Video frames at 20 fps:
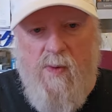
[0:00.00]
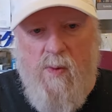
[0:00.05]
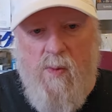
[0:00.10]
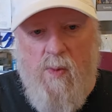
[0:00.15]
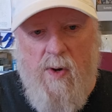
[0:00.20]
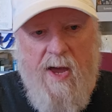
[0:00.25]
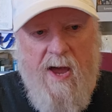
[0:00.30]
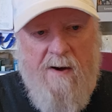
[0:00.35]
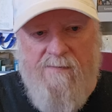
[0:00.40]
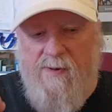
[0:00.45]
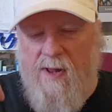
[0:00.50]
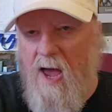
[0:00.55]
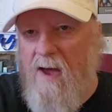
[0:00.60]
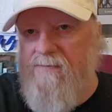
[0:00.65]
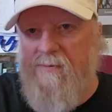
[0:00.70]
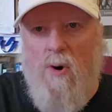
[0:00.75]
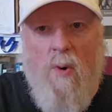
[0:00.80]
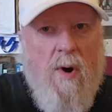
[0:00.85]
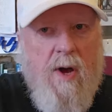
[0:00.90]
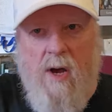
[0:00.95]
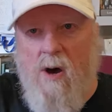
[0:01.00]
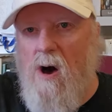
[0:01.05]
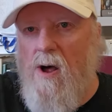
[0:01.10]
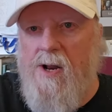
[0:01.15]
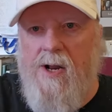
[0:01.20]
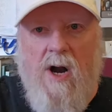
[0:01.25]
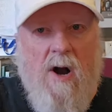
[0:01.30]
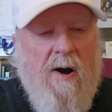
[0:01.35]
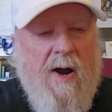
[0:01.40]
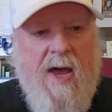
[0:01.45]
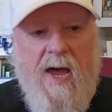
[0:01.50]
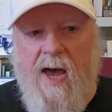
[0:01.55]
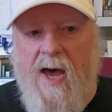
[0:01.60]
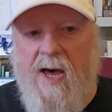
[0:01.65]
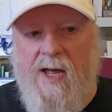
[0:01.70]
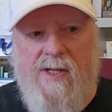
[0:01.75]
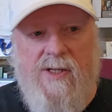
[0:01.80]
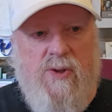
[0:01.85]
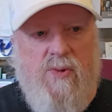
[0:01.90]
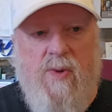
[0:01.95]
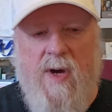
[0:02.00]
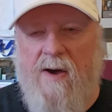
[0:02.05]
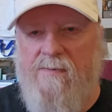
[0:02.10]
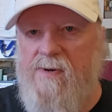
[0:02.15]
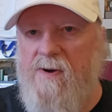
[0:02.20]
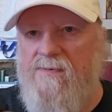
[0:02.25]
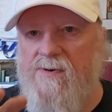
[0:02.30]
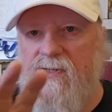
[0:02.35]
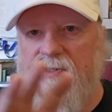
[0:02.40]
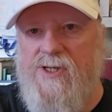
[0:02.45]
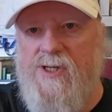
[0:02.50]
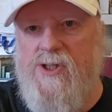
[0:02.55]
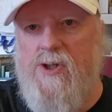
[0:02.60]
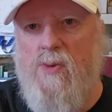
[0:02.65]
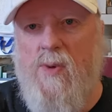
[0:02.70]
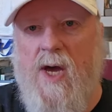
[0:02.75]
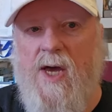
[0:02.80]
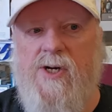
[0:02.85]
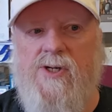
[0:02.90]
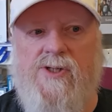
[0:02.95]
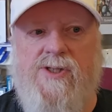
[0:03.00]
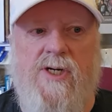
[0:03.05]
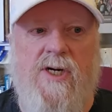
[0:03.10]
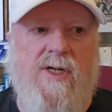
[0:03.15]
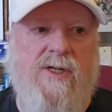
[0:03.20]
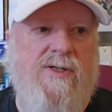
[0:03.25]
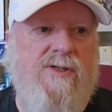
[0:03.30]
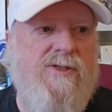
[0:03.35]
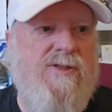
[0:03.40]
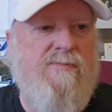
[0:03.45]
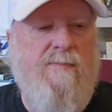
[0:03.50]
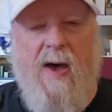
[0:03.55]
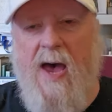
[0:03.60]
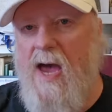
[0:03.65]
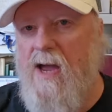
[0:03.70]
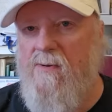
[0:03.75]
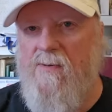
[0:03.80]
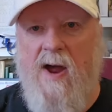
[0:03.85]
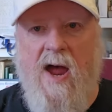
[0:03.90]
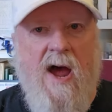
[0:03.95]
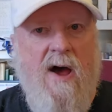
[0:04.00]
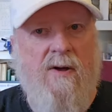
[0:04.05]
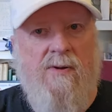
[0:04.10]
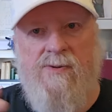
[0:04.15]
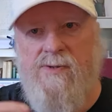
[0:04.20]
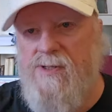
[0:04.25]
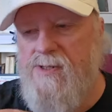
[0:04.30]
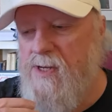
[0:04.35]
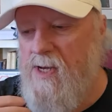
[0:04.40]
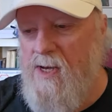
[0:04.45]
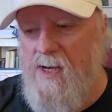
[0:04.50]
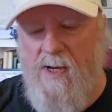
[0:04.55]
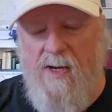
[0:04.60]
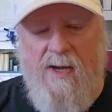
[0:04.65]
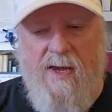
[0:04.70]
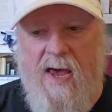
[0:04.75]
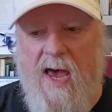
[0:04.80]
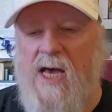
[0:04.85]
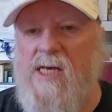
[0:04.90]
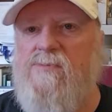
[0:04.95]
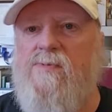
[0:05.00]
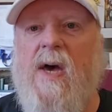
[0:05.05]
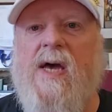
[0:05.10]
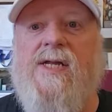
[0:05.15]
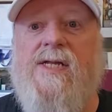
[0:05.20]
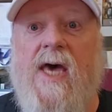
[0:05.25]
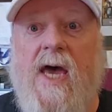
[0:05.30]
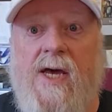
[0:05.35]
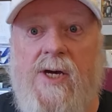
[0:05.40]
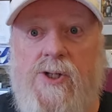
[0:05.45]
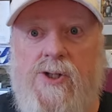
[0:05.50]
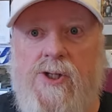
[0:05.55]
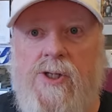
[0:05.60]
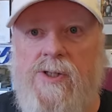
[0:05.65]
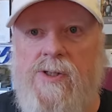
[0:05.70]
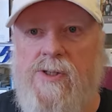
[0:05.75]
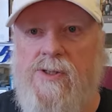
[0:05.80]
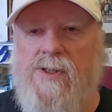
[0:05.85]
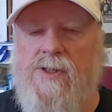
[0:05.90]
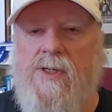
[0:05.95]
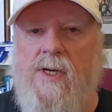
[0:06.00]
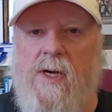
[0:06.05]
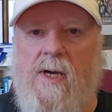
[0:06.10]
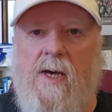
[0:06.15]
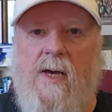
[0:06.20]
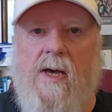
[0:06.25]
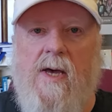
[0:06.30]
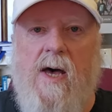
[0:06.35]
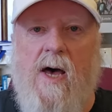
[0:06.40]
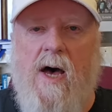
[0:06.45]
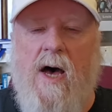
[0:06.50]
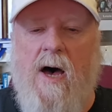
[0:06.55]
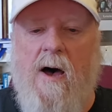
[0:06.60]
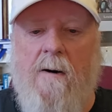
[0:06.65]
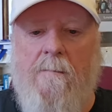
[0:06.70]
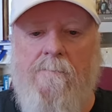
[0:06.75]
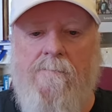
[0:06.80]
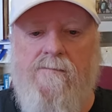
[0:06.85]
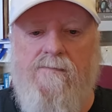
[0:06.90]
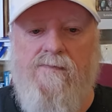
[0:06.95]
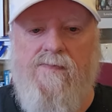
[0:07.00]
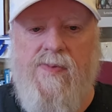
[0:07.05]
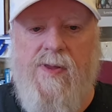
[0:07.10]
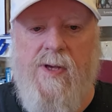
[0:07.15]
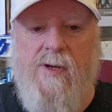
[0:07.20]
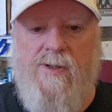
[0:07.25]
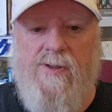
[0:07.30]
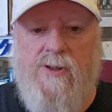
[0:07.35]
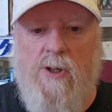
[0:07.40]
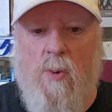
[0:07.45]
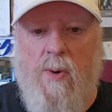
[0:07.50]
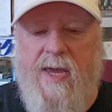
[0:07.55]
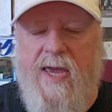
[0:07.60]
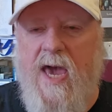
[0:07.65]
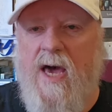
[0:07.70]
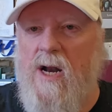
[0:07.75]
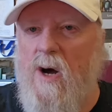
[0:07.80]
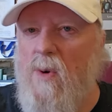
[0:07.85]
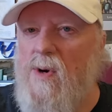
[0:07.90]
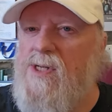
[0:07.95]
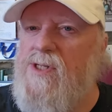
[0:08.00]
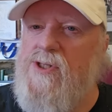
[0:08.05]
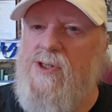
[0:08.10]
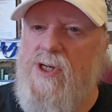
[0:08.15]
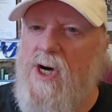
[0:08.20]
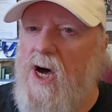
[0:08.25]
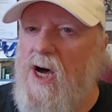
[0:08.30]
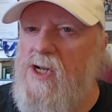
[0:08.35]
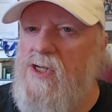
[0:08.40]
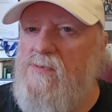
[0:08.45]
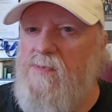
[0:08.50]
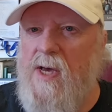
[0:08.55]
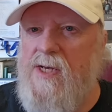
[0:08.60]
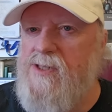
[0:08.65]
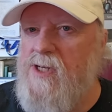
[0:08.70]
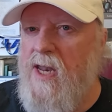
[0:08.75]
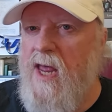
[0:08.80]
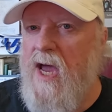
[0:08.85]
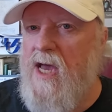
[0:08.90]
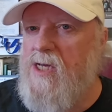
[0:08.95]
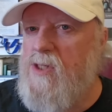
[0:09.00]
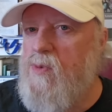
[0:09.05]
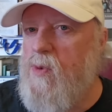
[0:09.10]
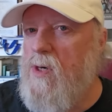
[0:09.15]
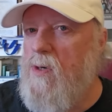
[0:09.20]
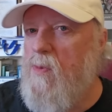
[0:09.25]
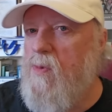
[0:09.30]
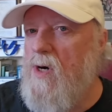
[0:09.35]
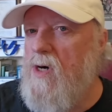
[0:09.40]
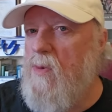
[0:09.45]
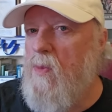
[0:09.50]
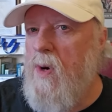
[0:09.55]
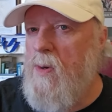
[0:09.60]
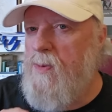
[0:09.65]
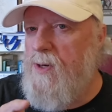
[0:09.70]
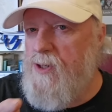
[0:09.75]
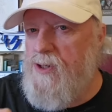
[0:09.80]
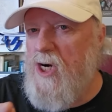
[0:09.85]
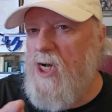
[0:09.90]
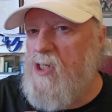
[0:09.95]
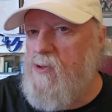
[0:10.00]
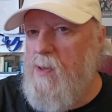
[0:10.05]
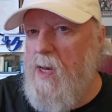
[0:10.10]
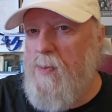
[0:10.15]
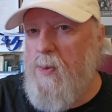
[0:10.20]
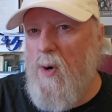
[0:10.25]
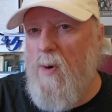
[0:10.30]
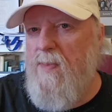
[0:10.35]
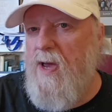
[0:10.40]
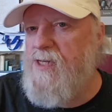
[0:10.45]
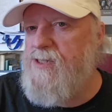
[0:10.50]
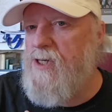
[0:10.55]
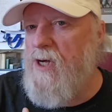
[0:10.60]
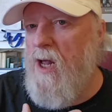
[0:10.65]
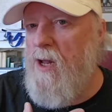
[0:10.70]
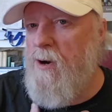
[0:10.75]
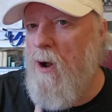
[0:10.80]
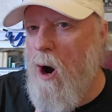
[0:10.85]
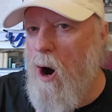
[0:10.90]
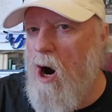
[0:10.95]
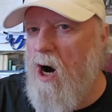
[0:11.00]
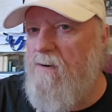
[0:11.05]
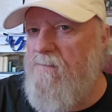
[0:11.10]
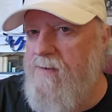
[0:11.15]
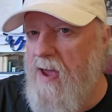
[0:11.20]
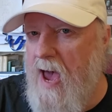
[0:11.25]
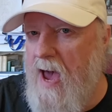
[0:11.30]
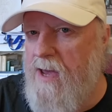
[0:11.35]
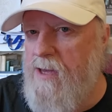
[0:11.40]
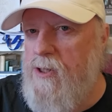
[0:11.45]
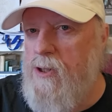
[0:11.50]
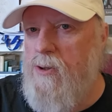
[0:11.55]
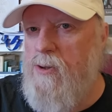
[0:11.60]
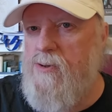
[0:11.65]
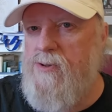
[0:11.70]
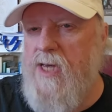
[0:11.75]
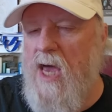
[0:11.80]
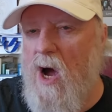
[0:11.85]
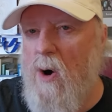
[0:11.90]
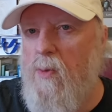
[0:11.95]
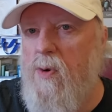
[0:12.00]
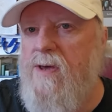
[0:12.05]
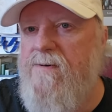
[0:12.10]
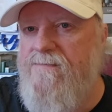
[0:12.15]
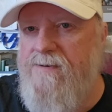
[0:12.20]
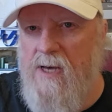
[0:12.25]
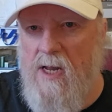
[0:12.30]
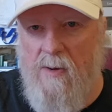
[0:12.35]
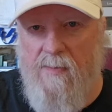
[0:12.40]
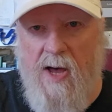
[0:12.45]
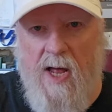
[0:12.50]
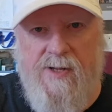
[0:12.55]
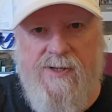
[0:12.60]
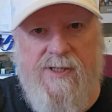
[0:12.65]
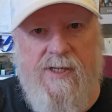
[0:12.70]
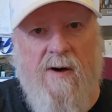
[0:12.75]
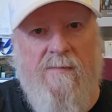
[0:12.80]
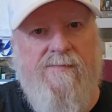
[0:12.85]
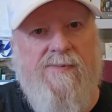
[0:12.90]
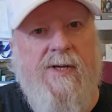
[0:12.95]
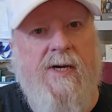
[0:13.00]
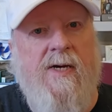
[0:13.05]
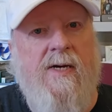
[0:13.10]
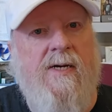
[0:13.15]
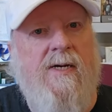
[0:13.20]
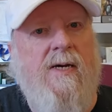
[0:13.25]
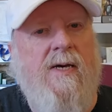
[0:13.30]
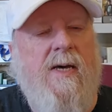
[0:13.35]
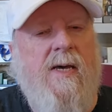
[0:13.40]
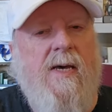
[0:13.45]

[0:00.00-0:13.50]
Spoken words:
We have life going on in our heads. We have different situations, backgrounds, expectations. So we can't always judge based on that, because when we judge people, we're basing on our values, how we feel about something,